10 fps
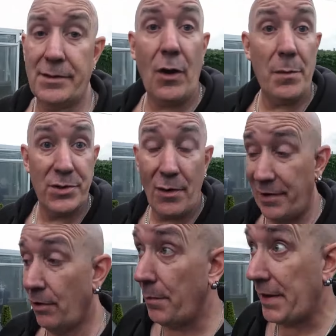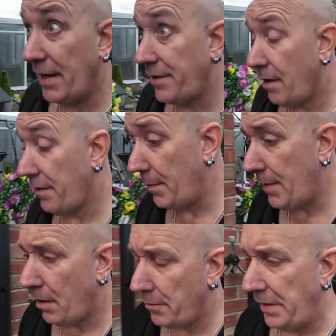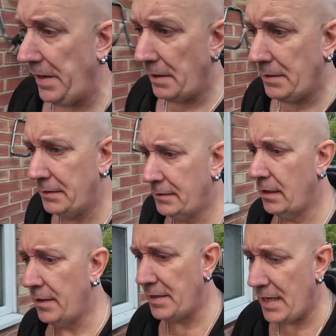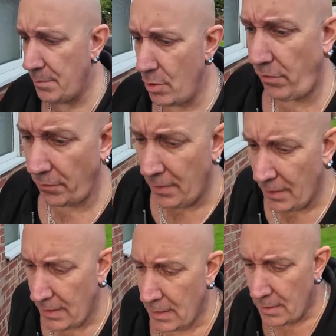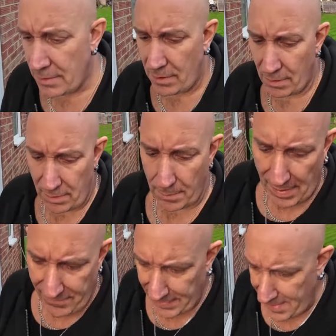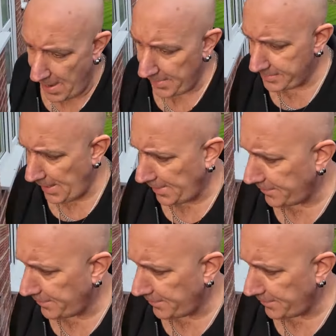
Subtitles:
time's knocking on. We're getting dark in about half an hour, so I need to get a move on. So I'm going to make the executive